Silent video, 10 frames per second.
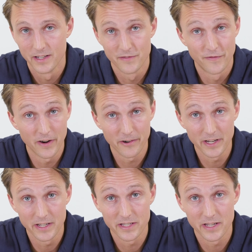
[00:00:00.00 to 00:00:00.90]
It's very
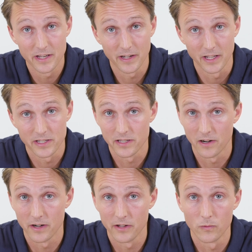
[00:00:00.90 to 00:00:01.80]
easy to get
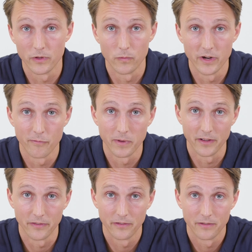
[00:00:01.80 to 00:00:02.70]
started with Wave
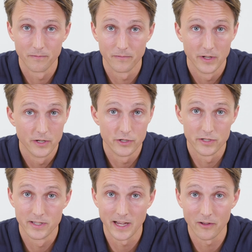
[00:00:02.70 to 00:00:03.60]
Plus.
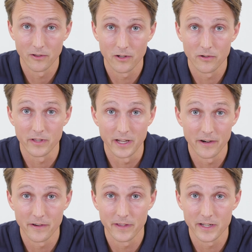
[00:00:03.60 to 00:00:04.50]
Just download the
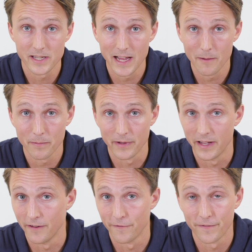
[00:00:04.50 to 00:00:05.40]
AirThings app
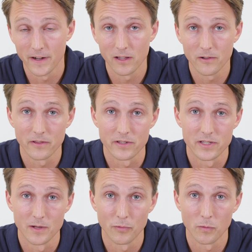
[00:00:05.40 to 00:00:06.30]
and follow the
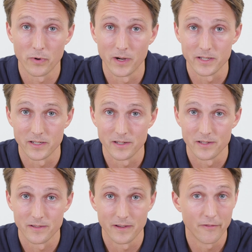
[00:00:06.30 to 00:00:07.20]
simple
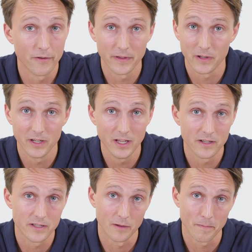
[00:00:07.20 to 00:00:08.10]
process. Everything you
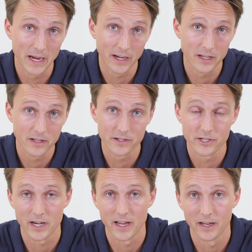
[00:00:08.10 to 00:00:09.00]
need is in the
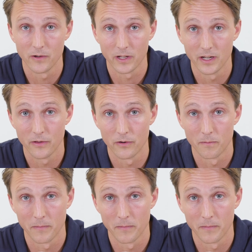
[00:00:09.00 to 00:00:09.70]
package and you can either